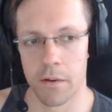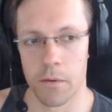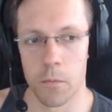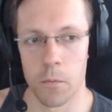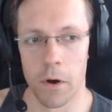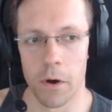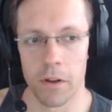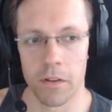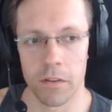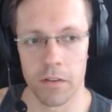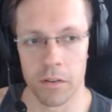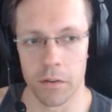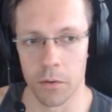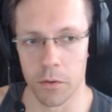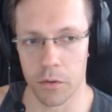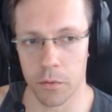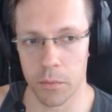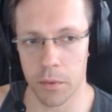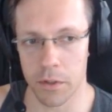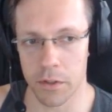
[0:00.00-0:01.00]
once you
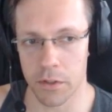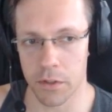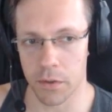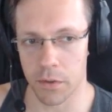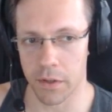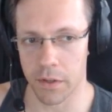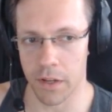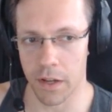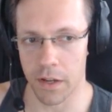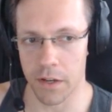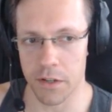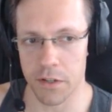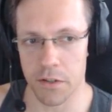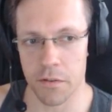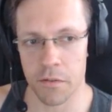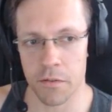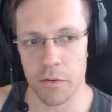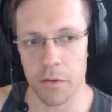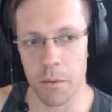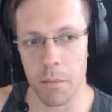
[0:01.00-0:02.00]
switch your
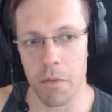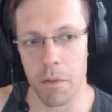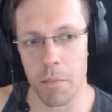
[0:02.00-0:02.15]
attention from